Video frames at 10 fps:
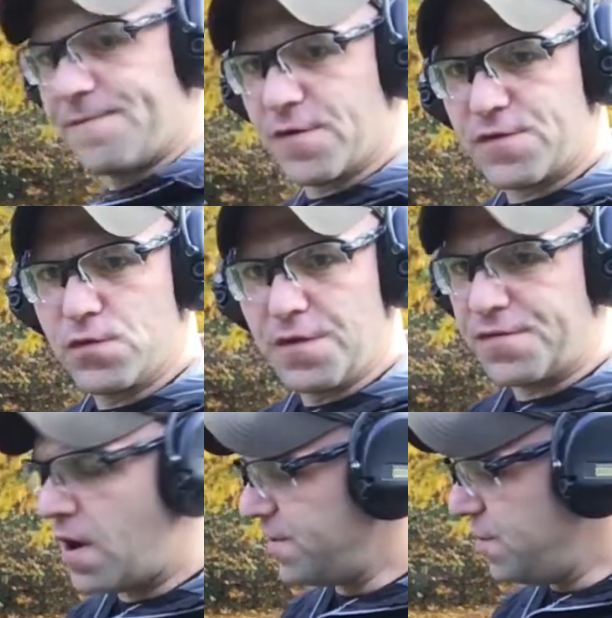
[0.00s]
first school of
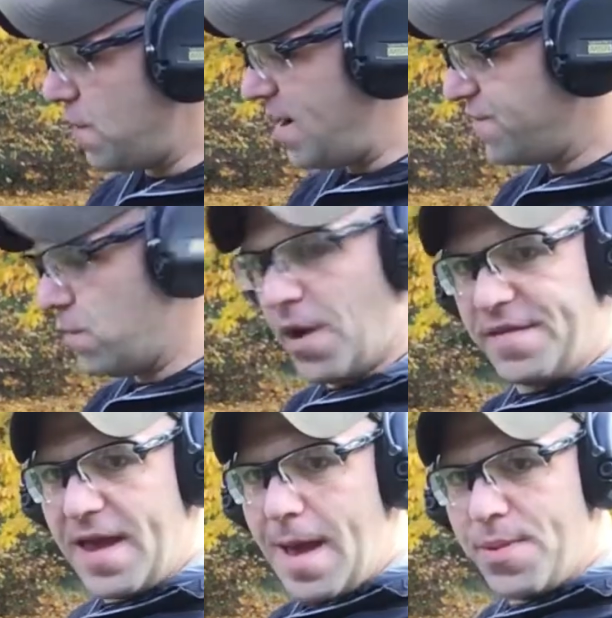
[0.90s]
thought, do you actually want to
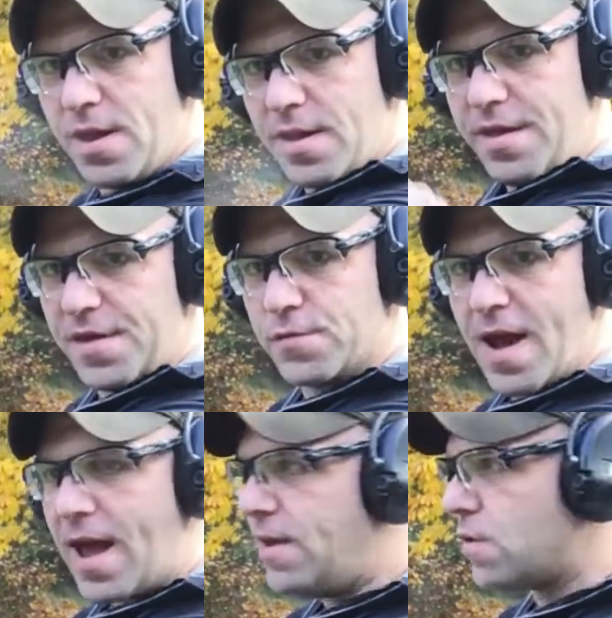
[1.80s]
tap and then
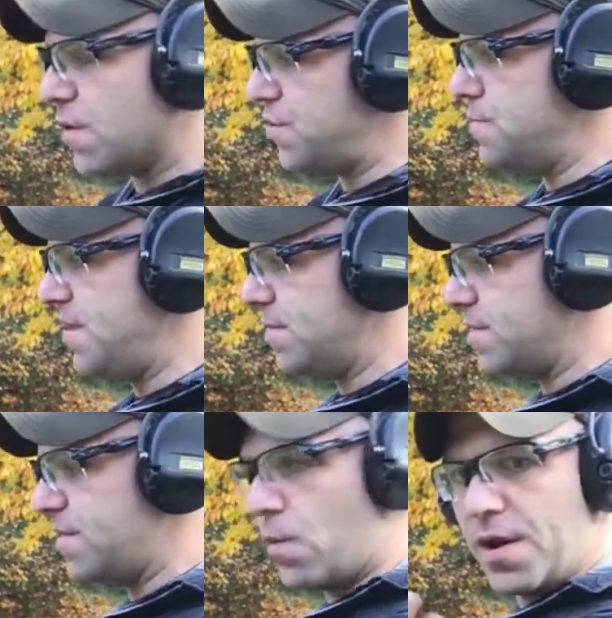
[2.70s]
rack or do you
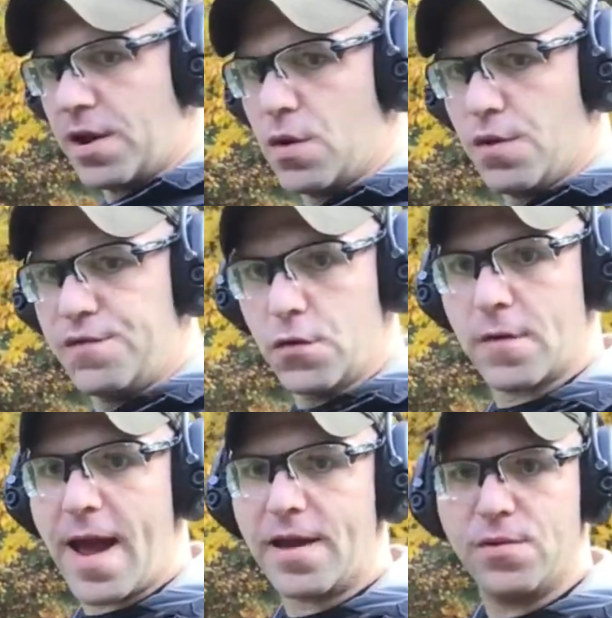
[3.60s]
immediately want to go into a
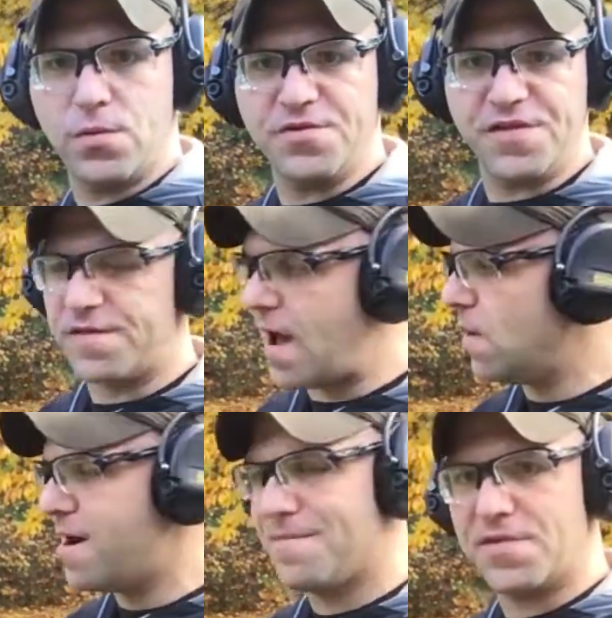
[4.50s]
rack, which is how
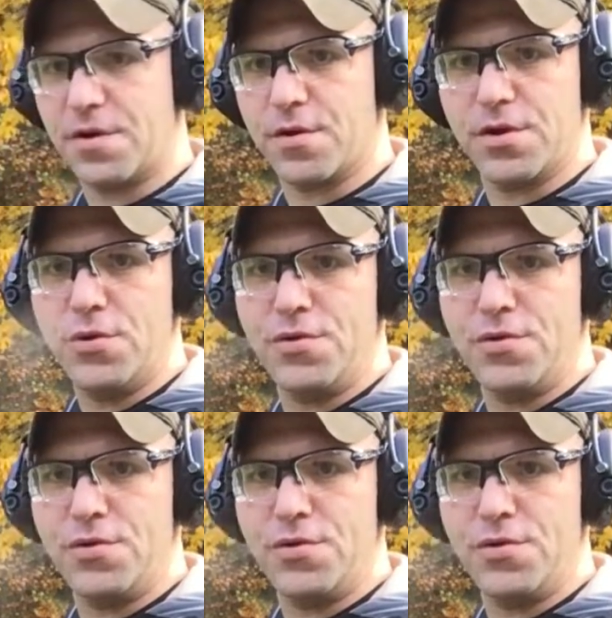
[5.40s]
confident are you